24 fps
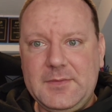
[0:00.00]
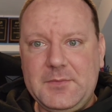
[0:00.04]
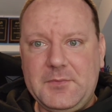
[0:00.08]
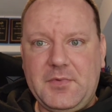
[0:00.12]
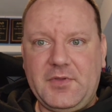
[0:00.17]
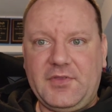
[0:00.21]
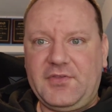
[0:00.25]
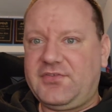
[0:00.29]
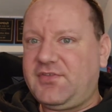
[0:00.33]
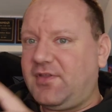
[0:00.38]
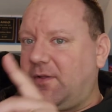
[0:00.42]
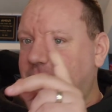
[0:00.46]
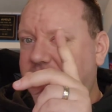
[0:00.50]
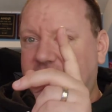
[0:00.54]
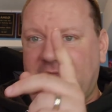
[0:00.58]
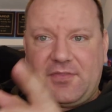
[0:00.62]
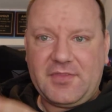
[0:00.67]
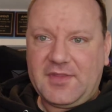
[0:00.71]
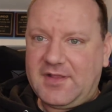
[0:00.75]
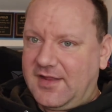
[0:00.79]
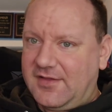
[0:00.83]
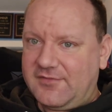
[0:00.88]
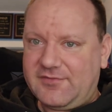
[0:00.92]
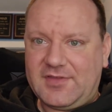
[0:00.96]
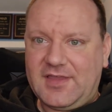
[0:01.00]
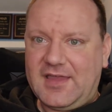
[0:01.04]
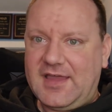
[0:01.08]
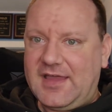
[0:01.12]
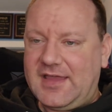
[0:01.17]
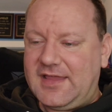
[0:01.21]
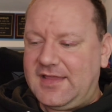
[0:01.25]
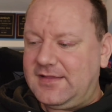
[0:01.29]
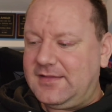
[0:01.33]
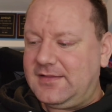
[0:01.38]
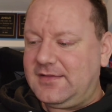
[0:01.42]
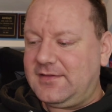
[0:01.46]
but something that I've
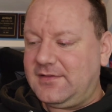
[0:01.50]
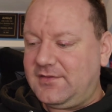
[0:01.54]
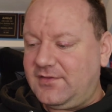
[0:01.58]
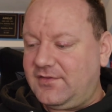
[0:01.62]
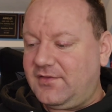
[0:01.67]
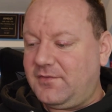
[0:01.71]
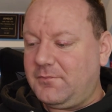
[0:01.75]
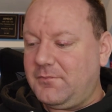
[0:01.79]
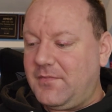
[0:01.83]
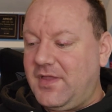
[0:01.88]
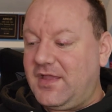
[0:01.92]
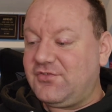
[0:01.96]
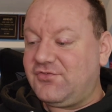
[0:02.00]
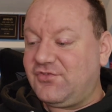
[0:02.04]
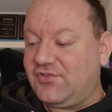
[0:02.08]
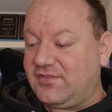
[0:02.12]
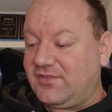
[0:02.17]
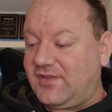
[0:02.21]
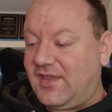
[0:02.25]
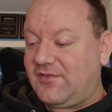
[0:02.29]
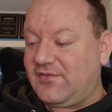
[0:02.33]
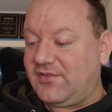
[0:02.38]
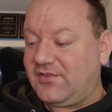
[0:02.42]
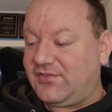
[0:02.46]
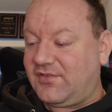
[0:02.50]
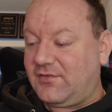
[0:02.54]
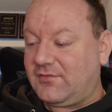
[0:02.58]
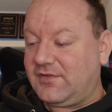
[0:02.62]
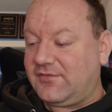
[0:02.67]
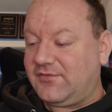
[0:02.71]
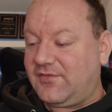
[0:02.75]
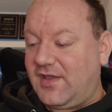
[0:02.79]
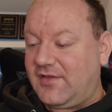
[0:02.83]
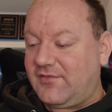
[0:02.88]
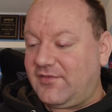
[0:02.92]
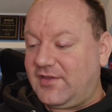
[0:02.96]
got mentioned having
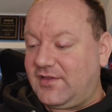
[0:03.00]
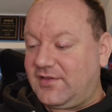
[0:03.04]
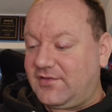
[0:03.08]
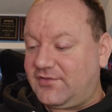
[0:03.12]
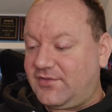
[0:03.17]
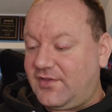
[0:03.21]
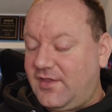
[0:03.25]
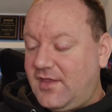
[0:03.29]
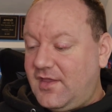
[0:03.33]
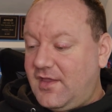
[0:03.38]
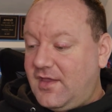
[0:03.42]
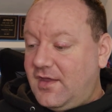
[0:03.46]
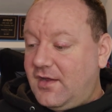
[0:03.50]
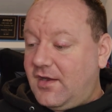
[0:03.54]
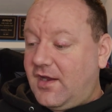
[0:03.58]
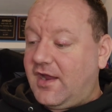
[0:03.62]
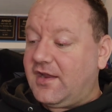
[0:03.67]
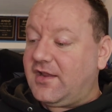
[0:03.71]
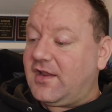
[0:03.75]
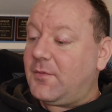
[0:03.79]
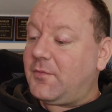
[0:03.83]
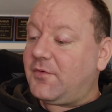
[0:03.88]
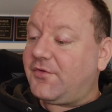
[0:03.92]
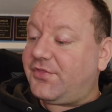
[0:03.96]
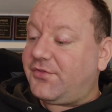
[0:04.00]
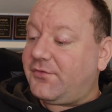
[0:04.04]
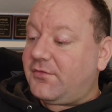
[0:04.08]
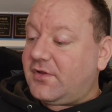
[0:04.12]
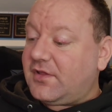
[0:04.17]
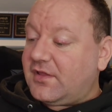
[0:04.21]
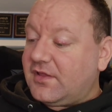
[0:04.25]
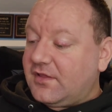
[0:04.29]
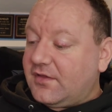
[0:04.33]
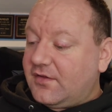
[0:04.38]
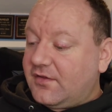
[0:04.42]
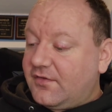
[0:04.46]
75 eggs. All right, number
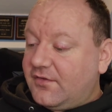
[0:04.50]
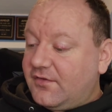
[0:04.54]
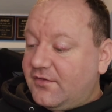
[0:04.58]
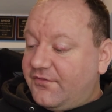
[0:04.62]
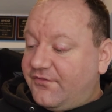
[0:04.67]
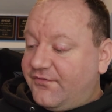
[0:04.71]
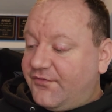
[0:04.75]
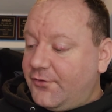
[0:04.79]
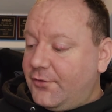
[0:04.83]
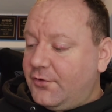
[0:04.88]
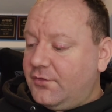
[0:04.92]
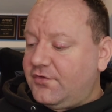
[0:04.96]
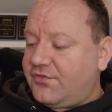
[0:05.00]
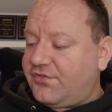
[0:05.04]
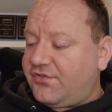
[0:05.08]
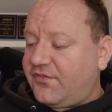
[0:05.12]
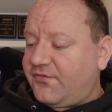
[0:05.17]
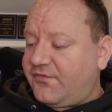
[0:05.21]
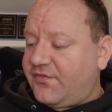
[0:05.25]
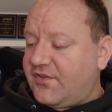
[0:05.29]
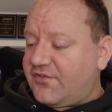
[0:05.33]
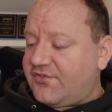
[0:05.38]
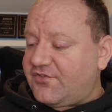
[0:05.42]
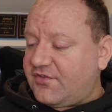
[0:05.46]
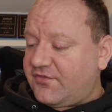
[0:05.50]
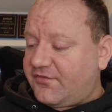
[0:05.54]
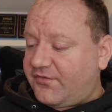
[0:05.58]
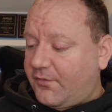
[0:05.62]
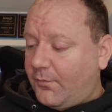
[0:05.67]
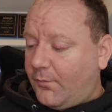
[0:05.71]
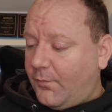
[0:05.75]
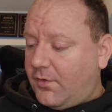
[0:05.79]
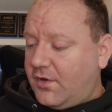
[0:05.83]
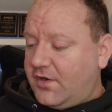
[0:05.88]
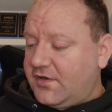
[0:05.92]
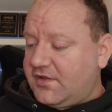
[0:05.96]
3, food sufficient for
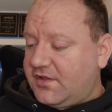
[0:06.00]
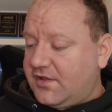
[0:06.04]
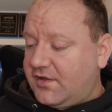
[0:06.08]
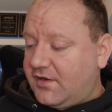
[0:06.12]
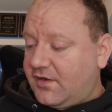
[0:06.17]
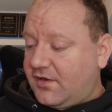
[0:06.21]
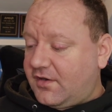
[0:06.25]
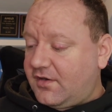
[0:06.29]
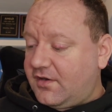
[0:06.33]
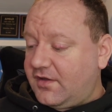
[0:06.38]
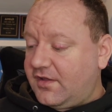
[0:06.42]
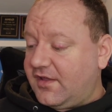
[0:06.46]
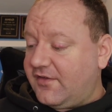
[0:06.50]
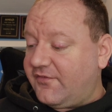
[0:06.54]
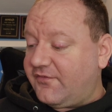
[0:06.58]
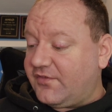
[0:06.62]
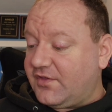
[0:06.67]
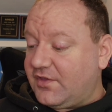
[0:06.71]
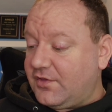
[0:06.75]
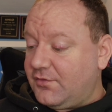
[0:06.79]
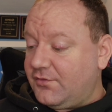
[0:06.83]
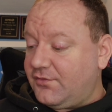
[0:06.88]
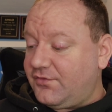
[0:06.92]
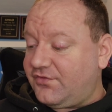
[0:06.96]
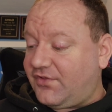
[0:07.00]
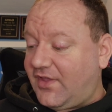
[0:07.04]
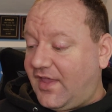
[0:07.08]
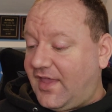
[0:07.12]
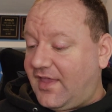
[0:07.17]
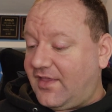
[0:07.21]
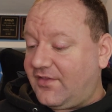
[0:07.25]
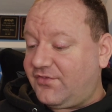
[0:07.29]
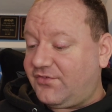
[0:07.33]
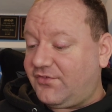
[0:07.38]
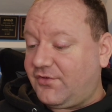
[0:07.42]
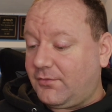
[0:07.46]
1 year if used
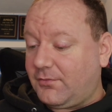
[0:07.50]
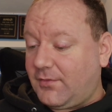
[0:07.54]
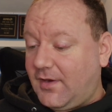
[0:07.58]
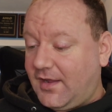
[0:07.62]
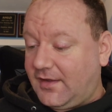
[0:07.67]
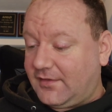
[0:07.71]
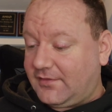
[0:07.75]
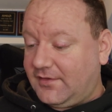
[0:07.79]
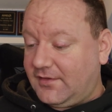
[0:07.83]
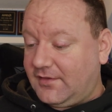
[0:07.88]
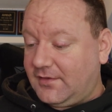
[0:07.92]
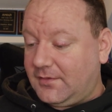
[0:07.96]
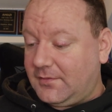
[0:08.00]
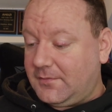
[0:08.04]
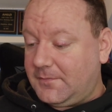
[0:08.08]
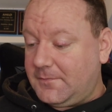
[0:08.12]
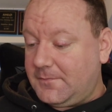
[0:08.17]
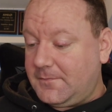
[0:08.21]
as directed.